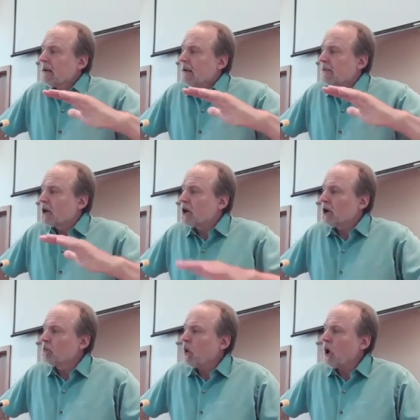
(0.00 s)
The
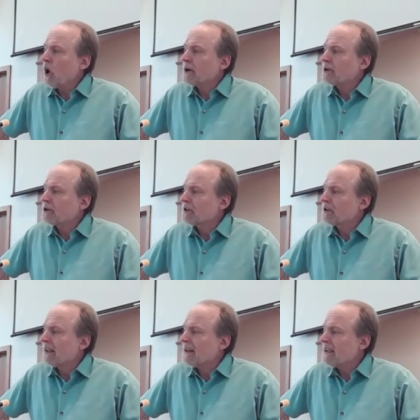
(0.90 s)
good works
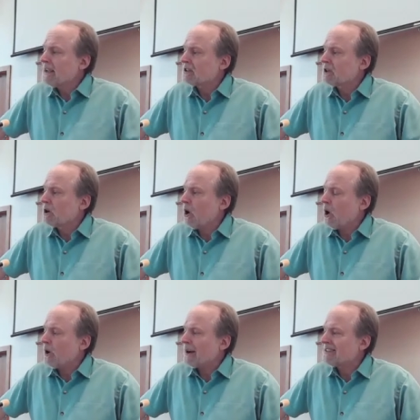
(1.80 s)
that he has
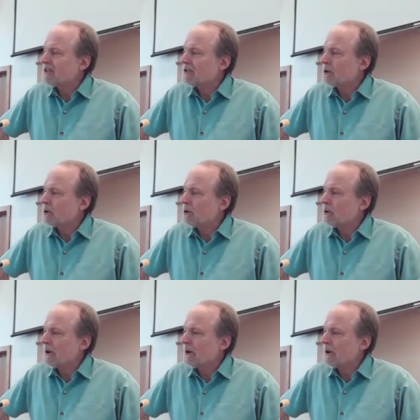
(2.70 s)
called us to,